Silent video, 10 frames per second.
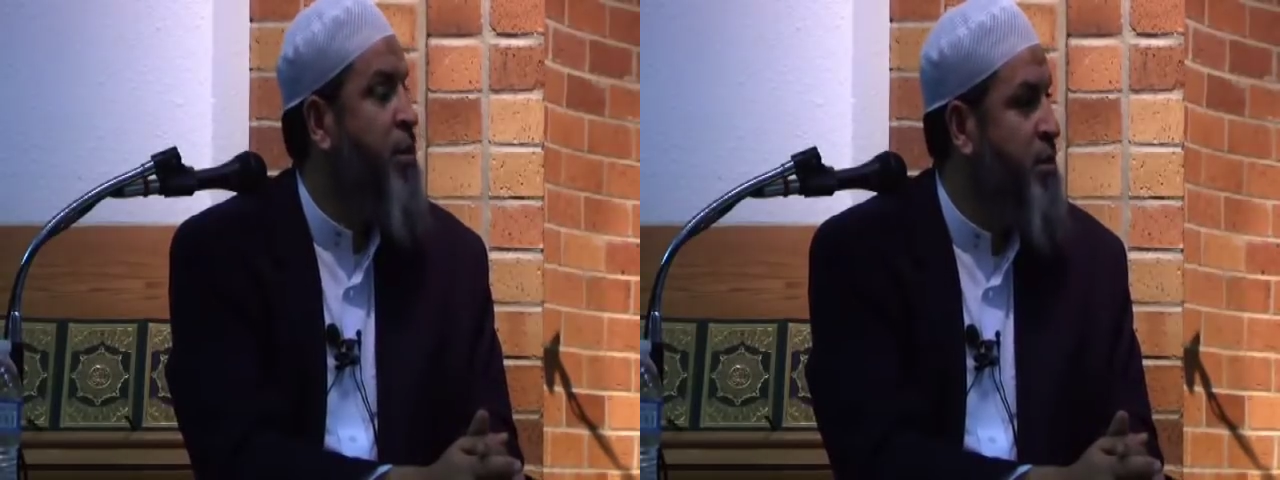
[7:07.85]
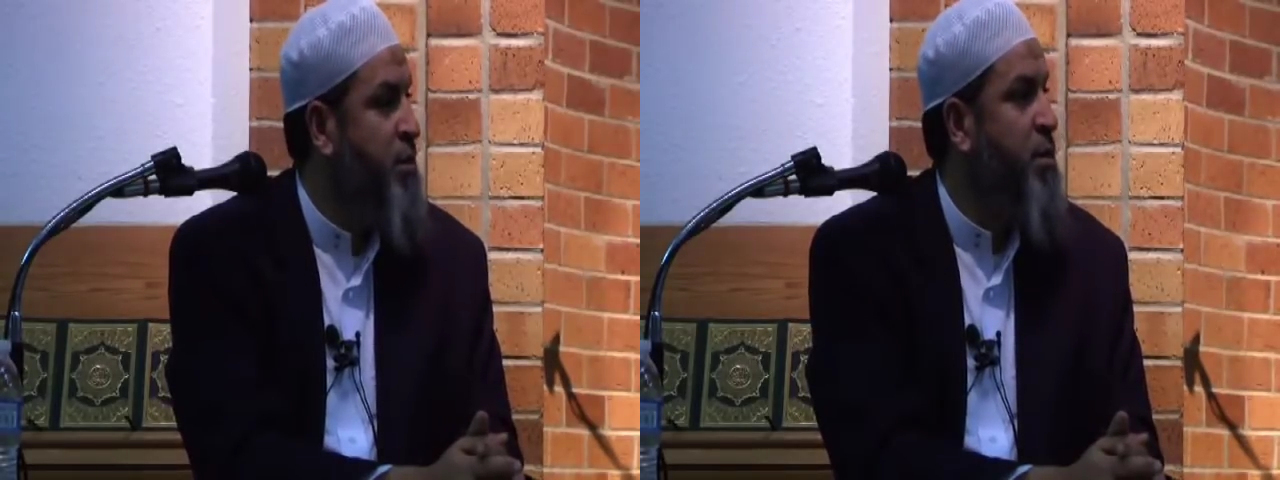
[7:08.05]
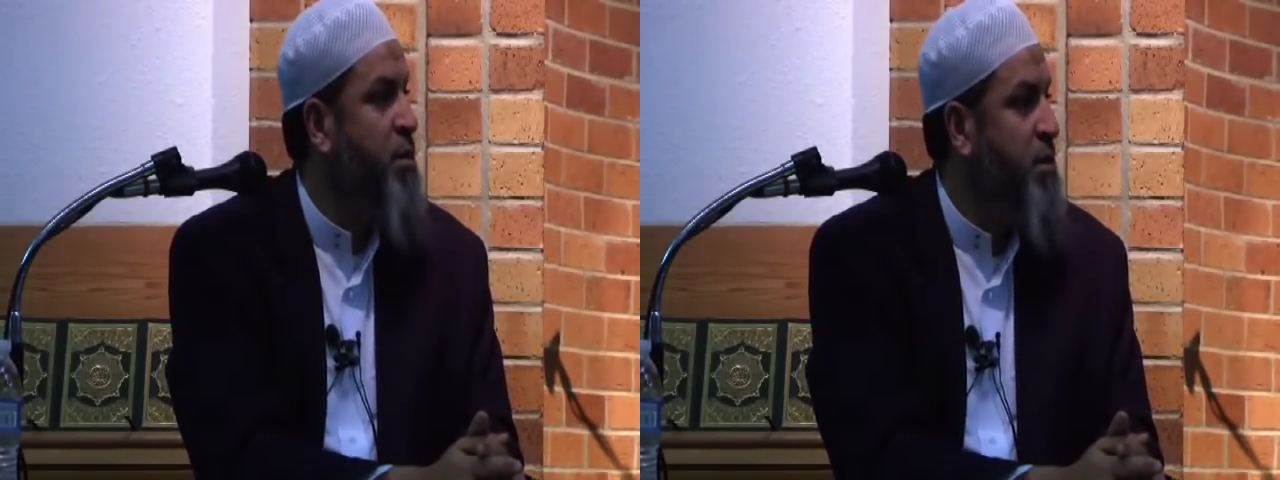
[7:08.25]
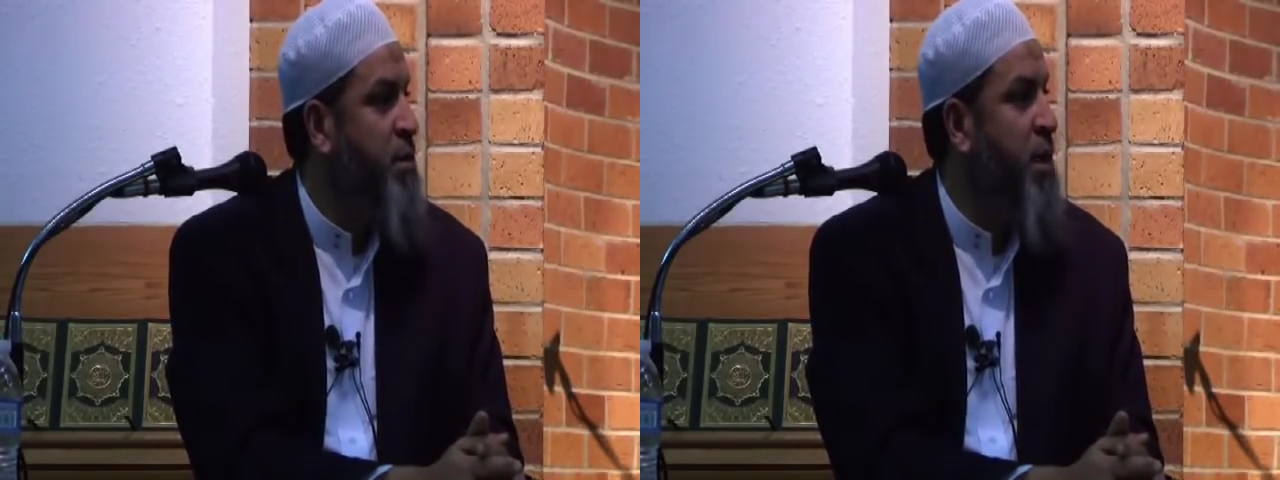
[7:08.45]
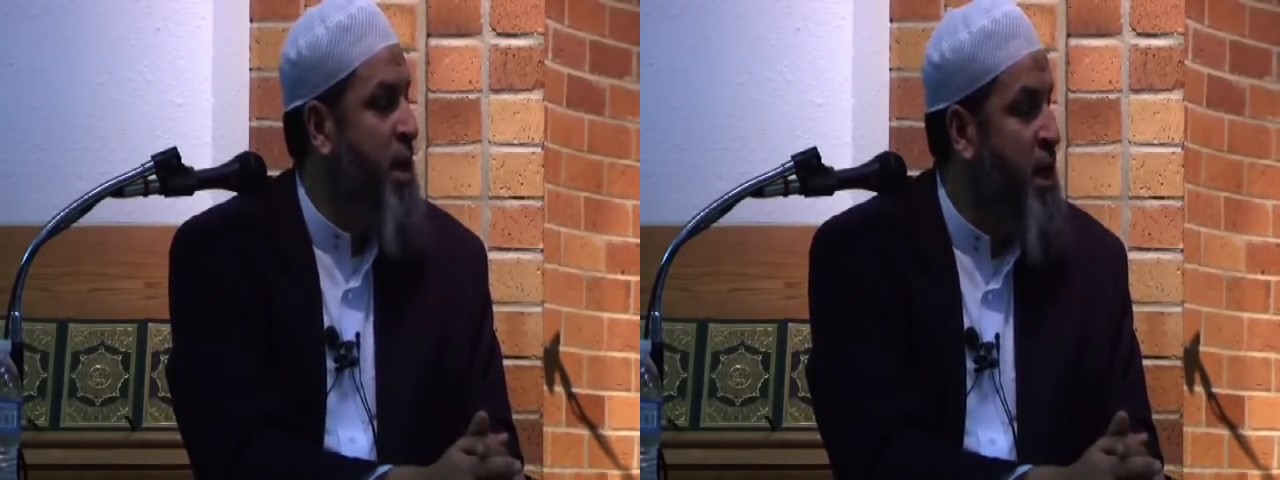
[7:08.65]
it,
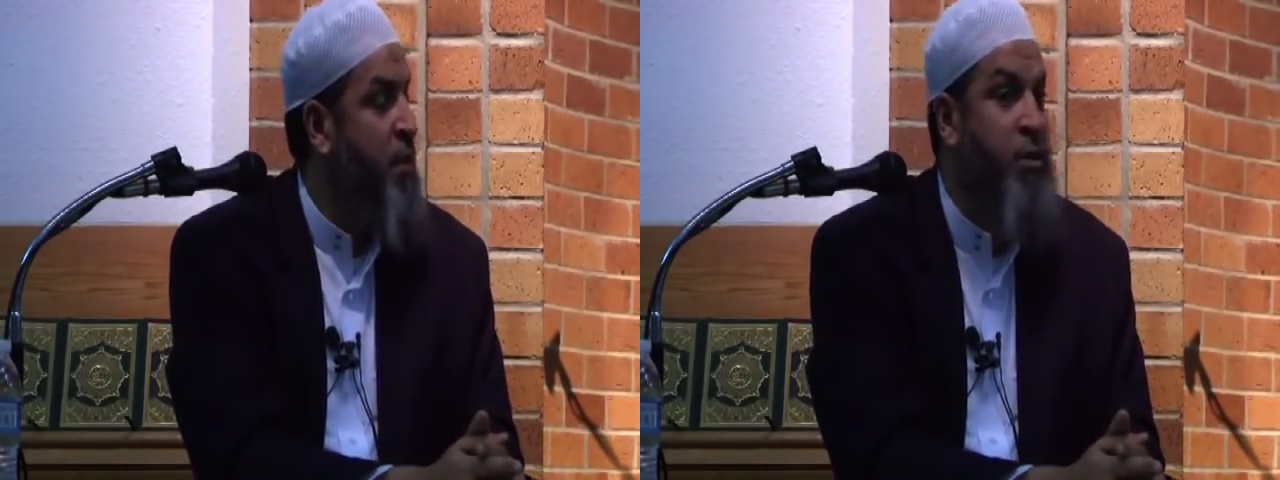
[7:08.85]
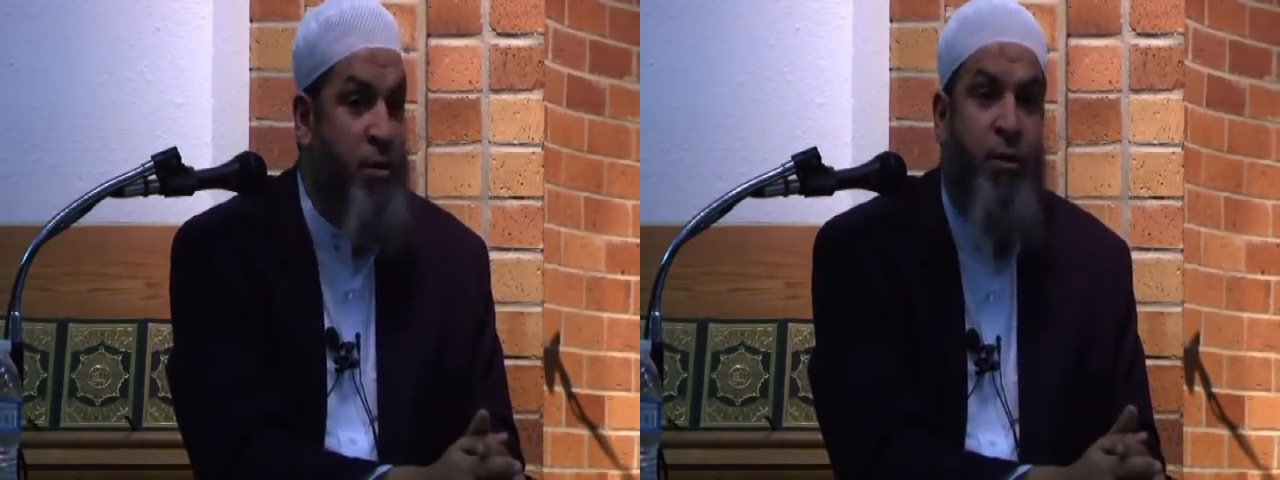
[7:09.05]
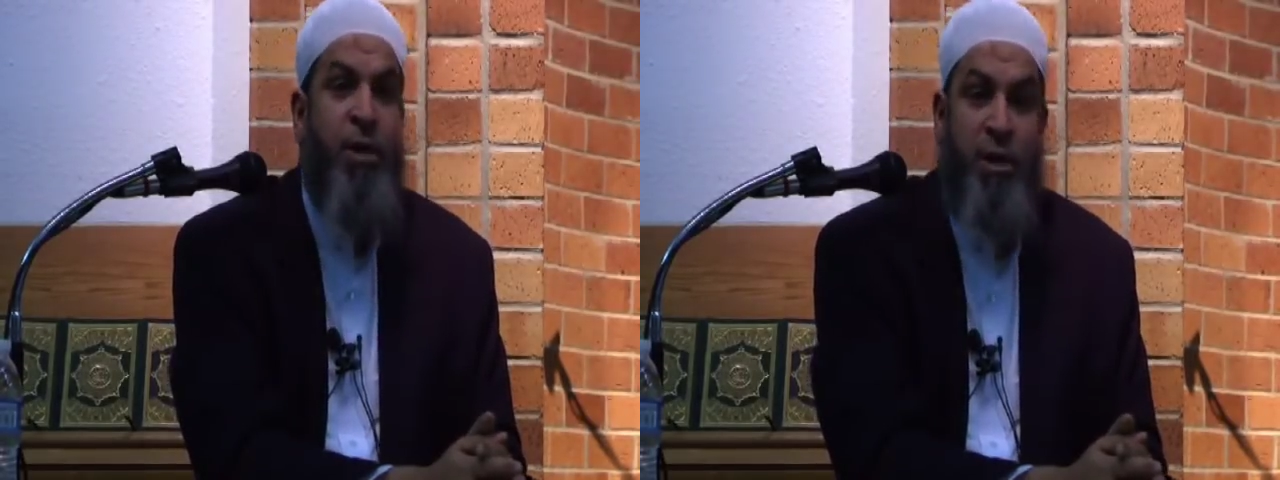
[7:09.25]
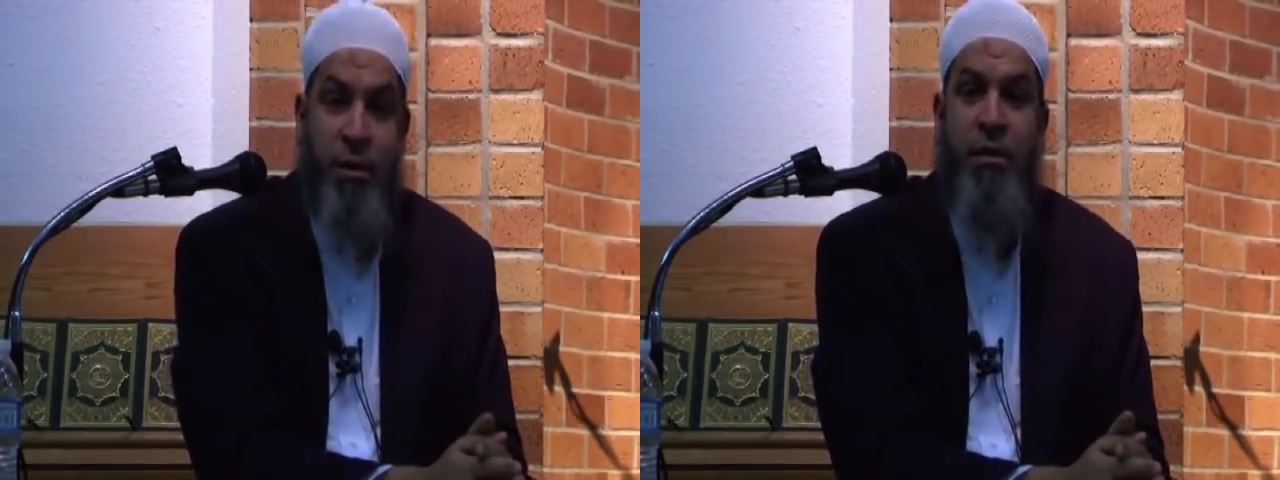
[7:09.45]
and I was doing